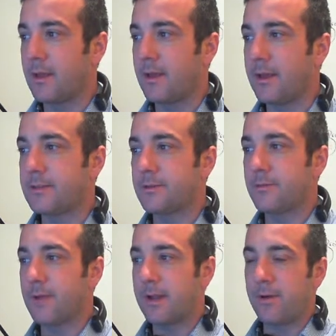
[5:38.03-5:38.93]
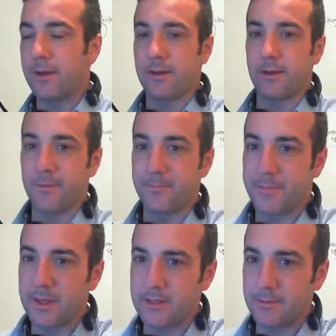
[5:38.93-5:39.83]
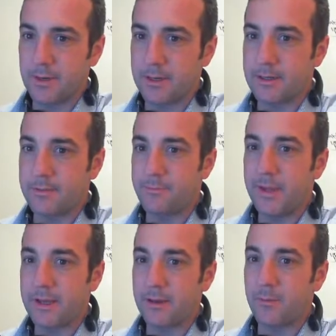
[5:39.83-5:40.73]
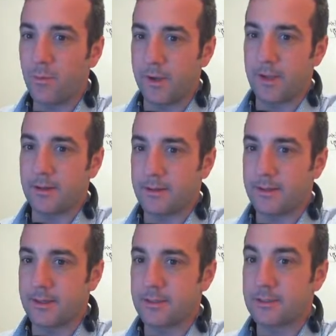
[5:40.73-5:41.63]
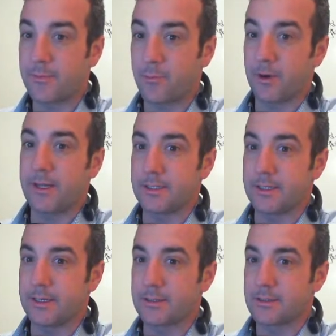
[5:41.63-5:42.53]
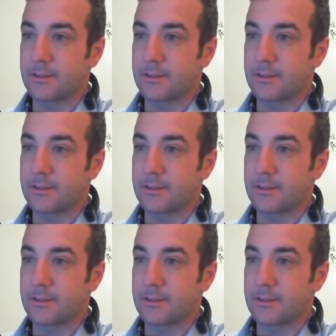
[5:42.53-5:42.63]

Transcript: And so what I want to do is I want to pick a point that separates these.